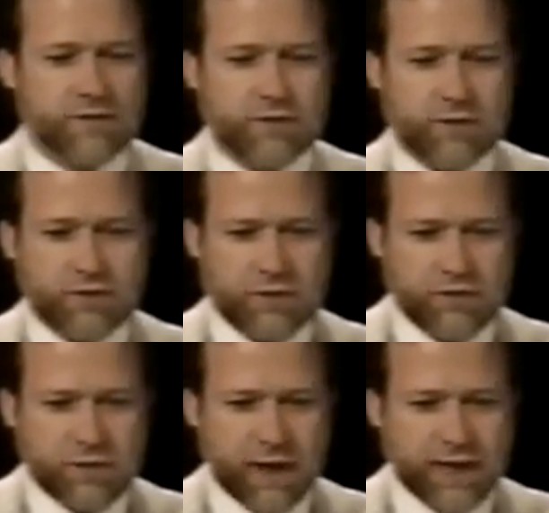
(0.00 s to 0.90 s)
there are
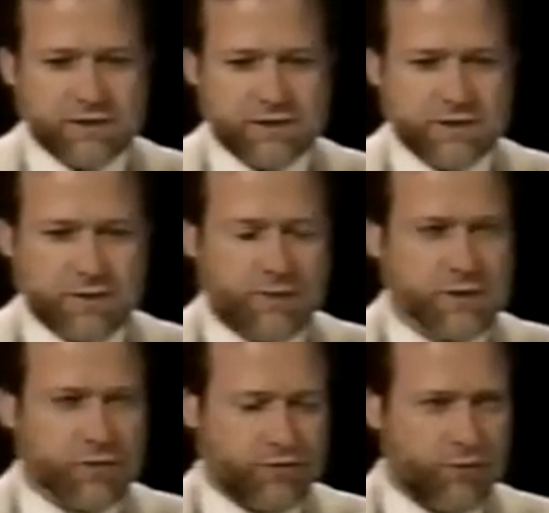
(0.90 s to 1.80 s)
lines that seem to be
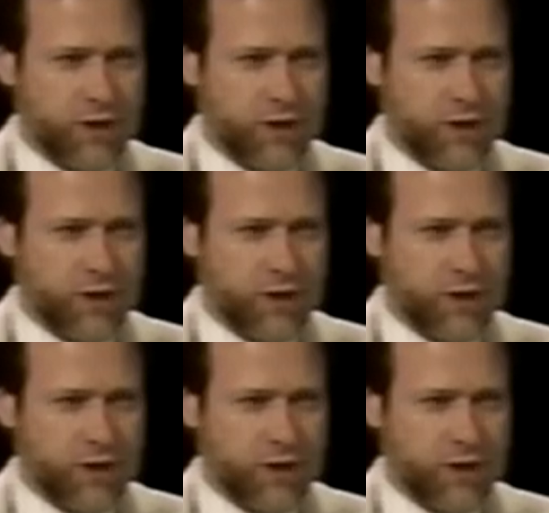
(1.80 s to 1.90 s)
sort of